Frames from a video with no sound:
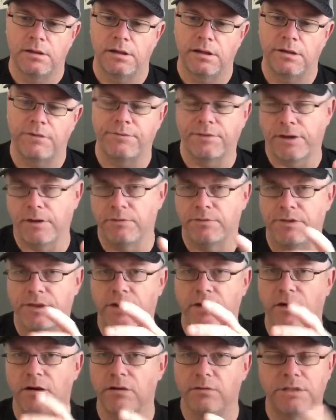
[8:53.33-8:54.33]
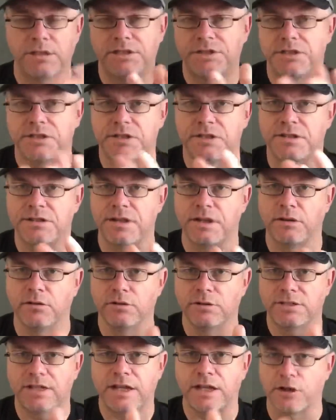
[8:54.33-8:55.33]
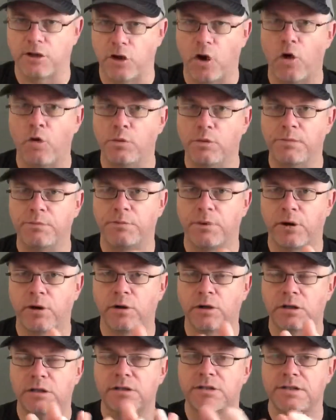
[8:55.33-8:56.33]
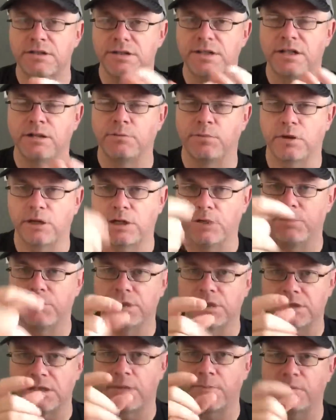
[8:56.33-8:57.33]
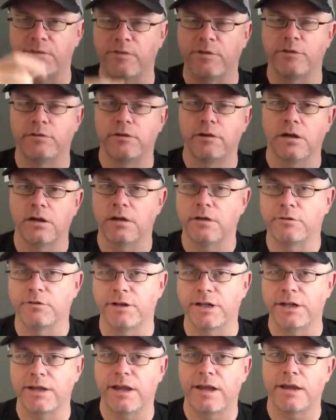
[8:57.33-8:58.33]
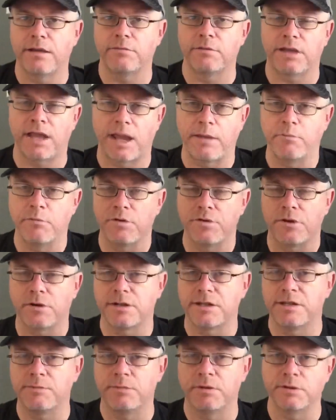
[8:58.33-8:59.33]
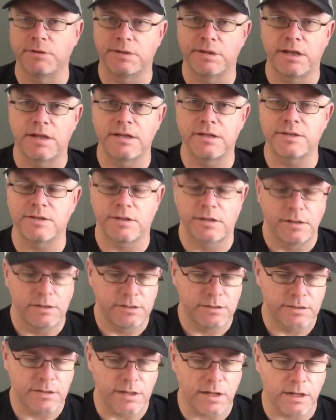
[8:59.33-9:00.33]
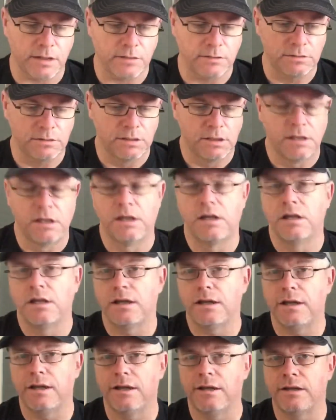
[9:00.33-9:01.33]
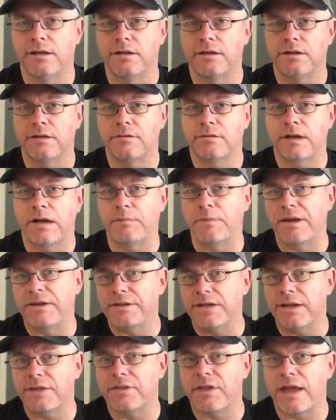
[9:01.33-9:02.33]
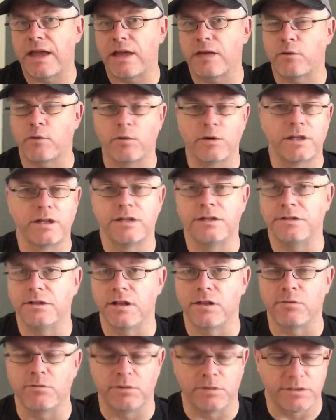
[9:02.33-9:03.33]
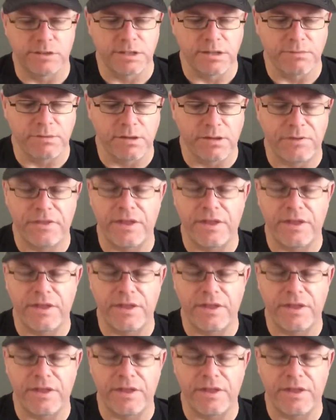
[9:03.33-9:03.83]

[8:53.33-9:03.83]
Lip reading: I forget what they call them. It's just it's like a Coleman burner. It's a single burner you put on top of a green can. Came with our Timbo Tusk Scottle. And I may take that or get another one or something like